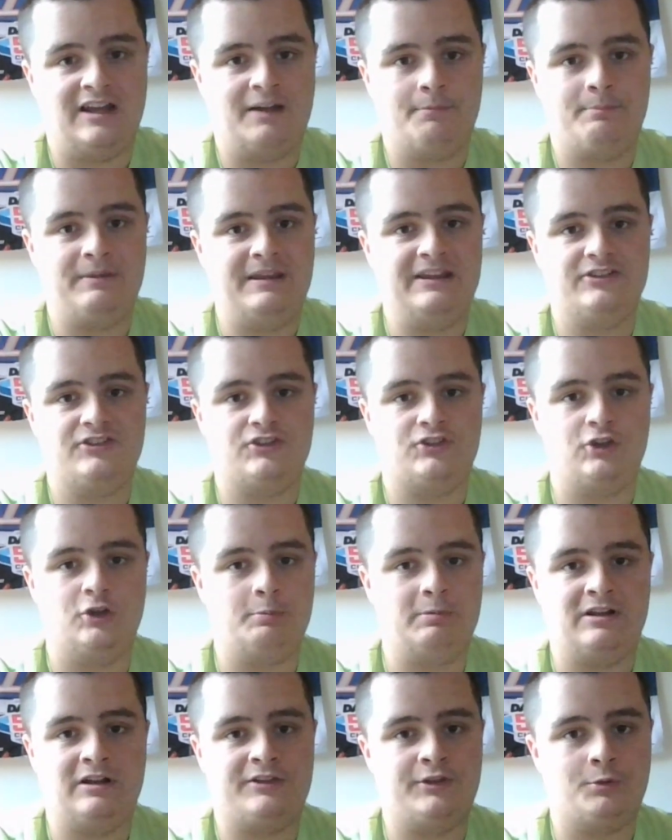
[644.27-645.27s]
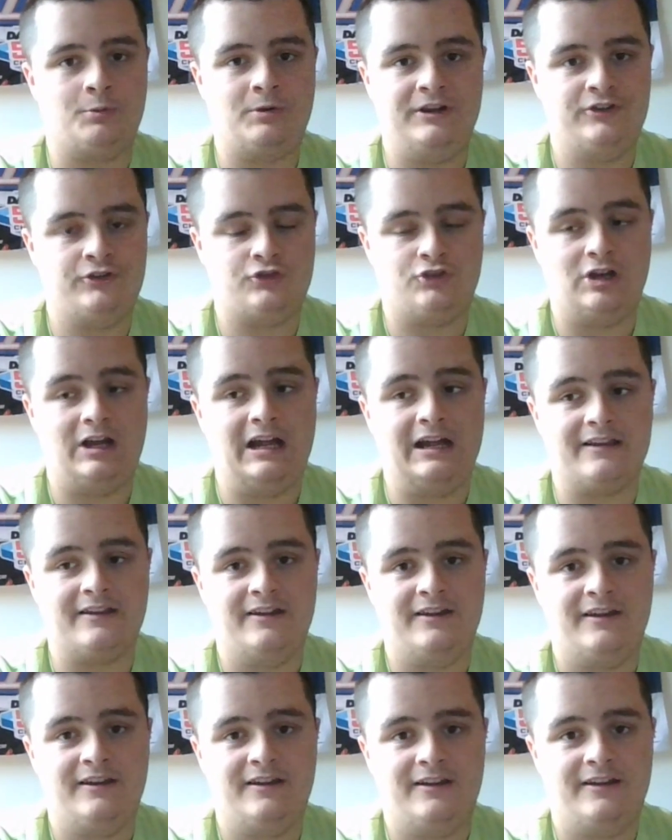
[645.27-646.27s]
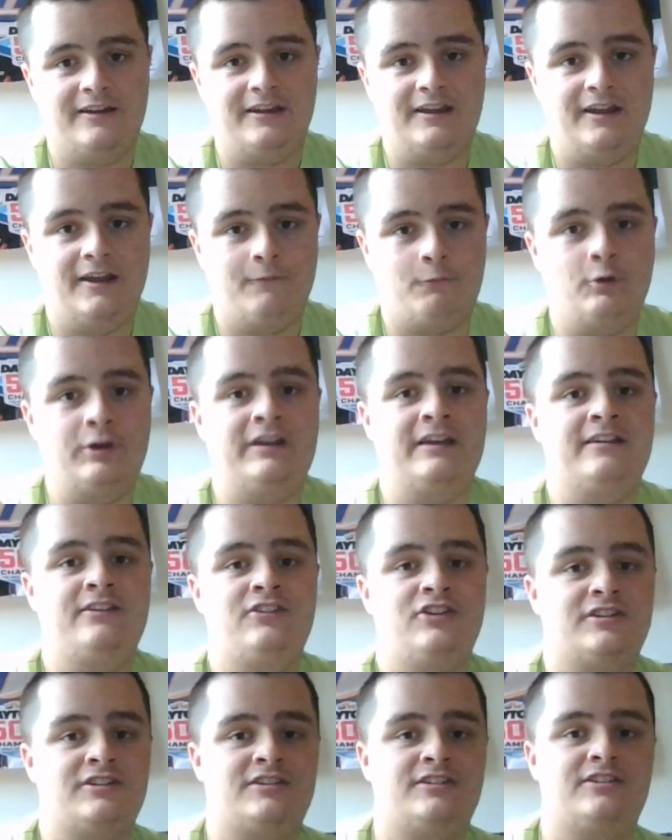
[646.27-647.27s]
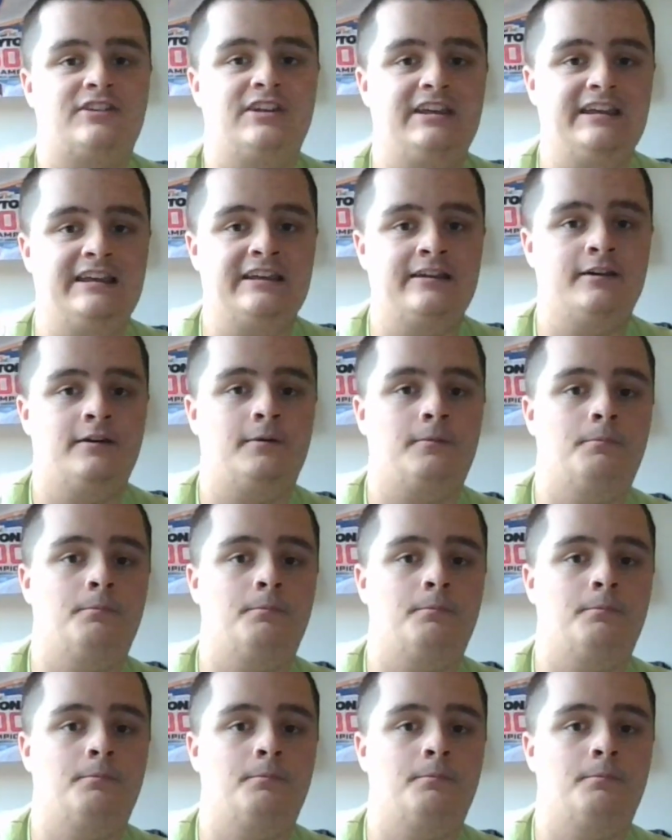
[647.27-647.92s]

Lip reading: being stupid on the racetrack. If we can just see